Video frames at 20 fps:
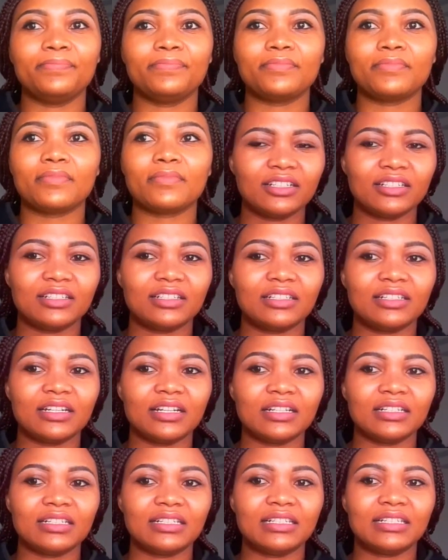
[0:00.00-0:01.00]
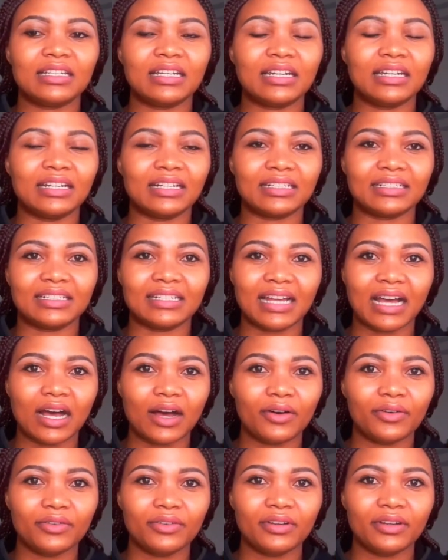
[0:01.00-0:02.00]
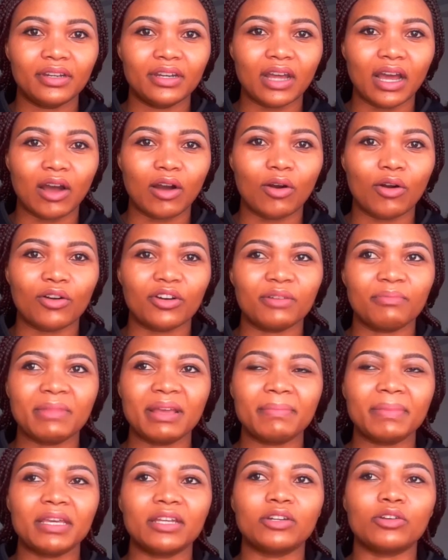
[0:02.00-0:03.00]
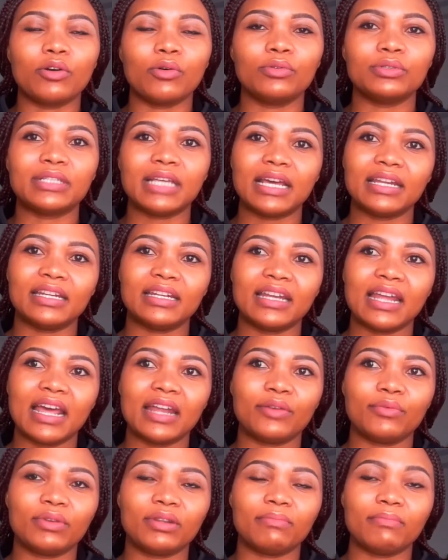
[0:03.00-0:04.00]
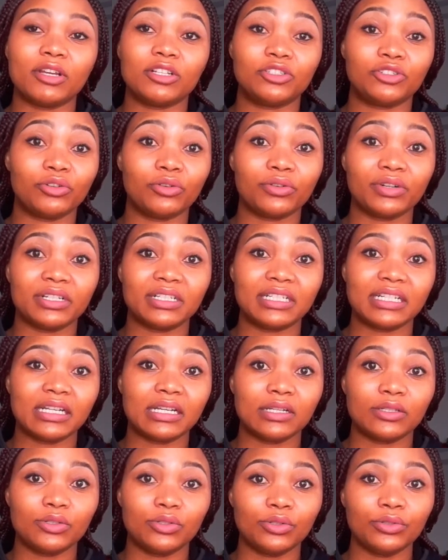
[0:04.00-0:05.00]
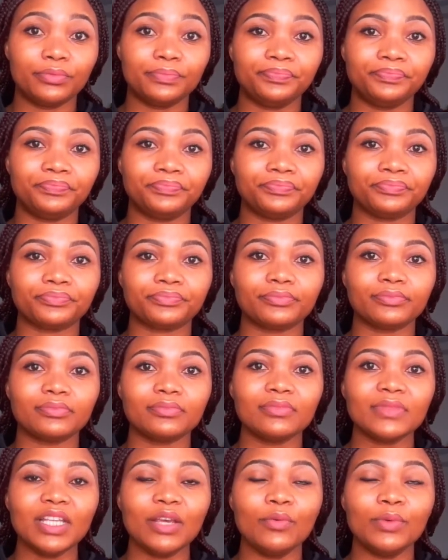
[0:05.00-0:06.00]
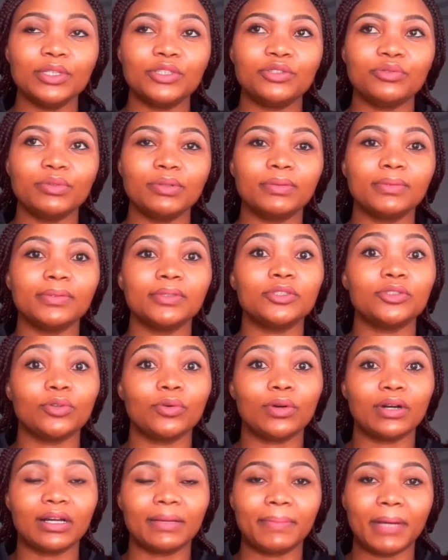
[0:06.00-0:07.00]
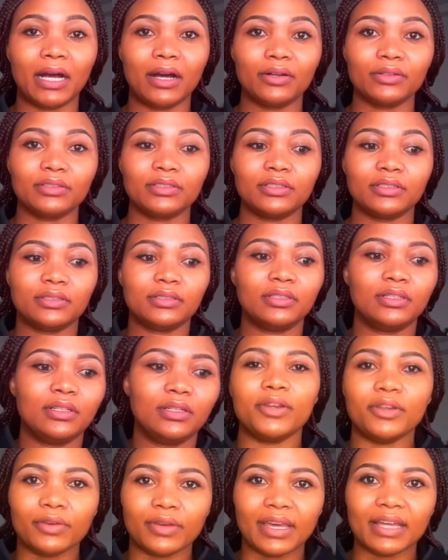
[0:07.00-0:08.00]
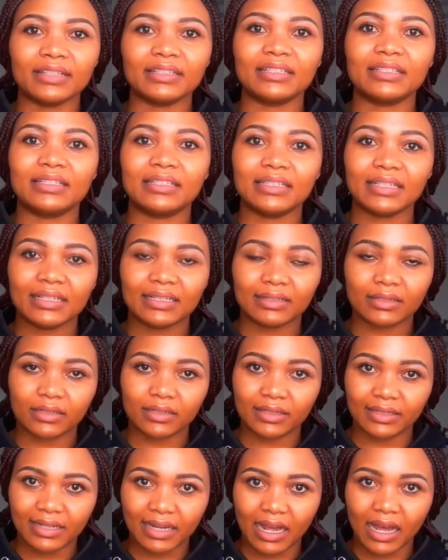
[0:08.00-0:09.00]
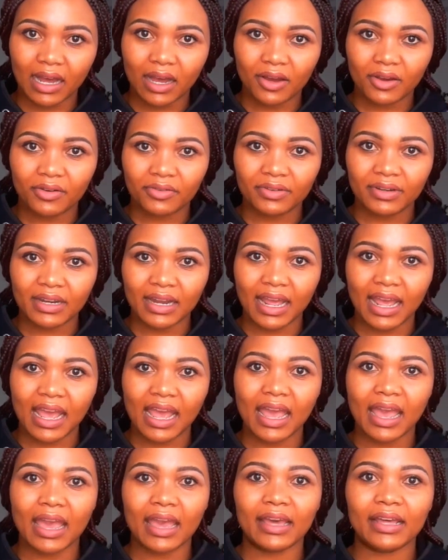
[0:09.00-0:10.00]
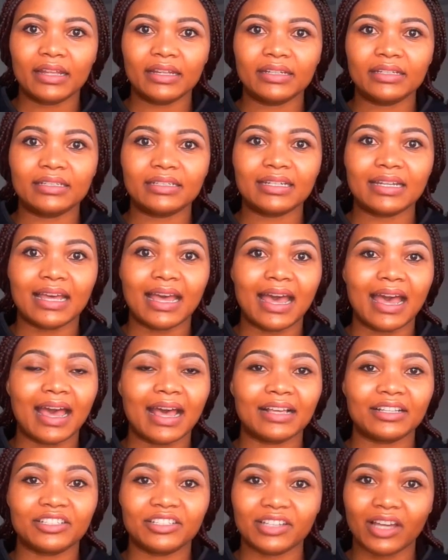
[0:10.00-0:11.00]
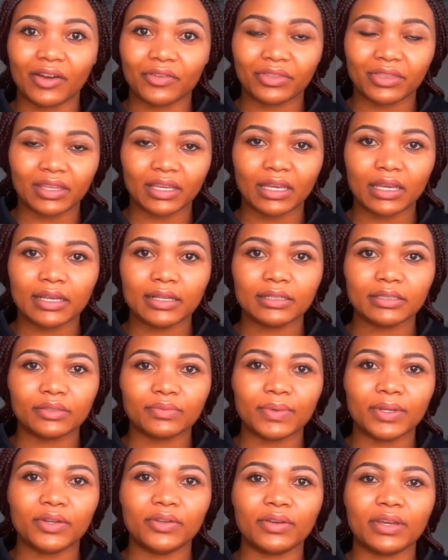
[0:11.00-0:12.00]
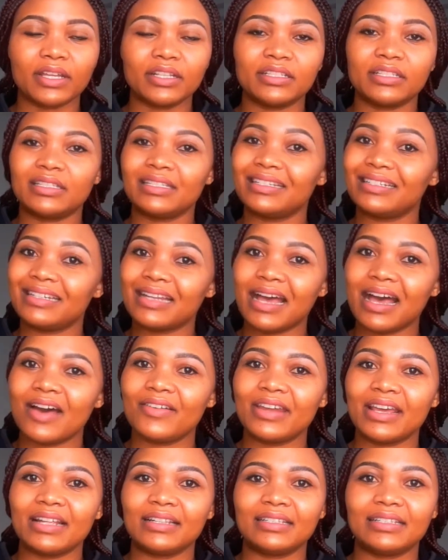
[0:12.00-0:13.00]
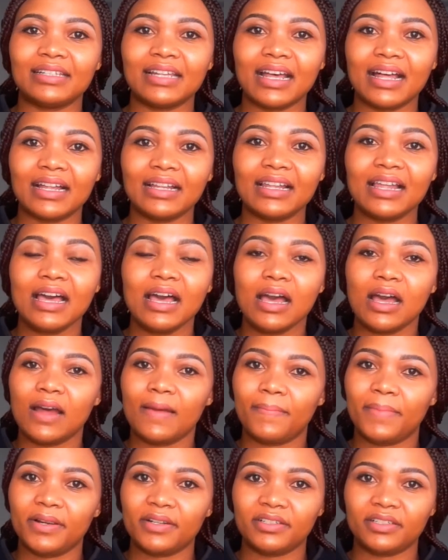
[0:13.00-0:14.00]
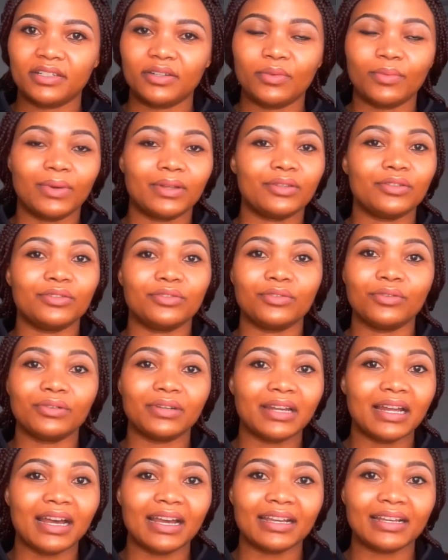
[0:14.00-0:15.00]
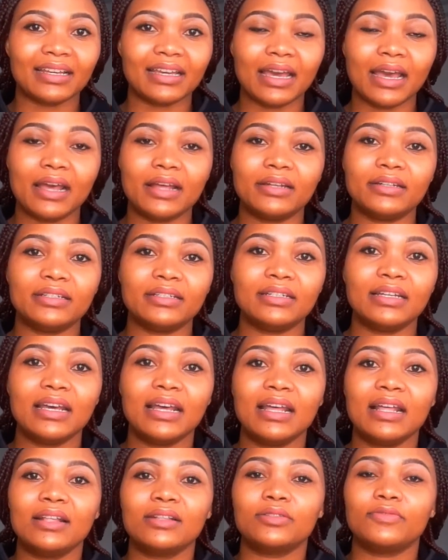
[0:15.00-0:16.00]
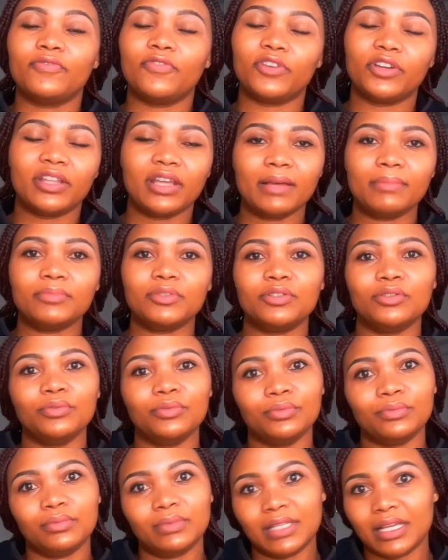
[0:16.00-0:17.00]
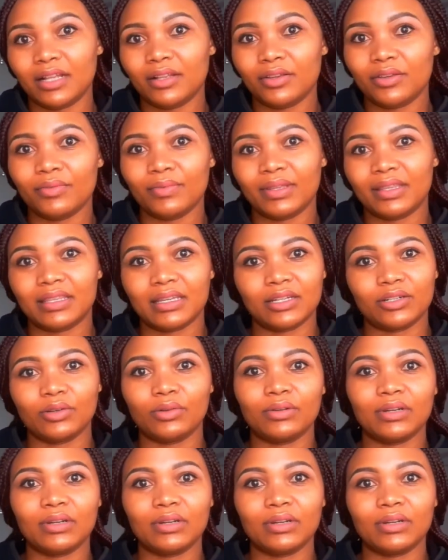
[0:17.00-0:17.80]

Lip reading: Just sitting down, or maybe it goes hand in hand with maturity too, which we'll talk about. When you can sit down and hash out things, when you can sit down and tell a person what you don't like, and for them to tell you what they don't